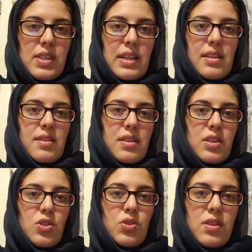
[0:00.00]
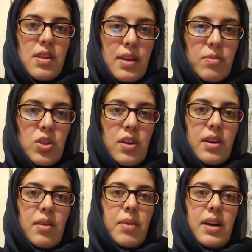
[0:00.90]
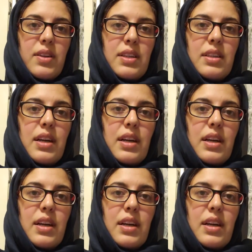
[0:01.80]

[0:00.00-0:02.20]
and listening to them talk about it,